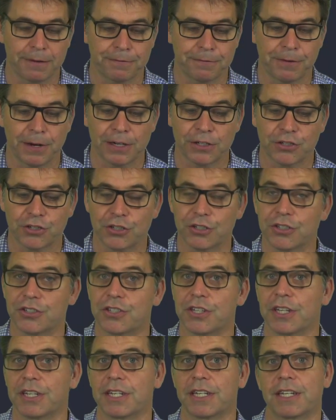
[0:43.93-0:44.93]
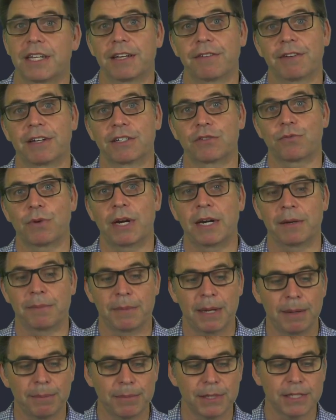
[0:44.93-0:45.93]
functions that give us random
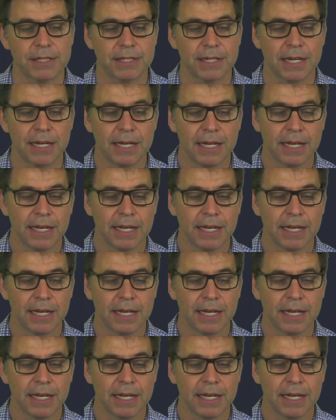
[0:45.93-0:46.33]
numbers.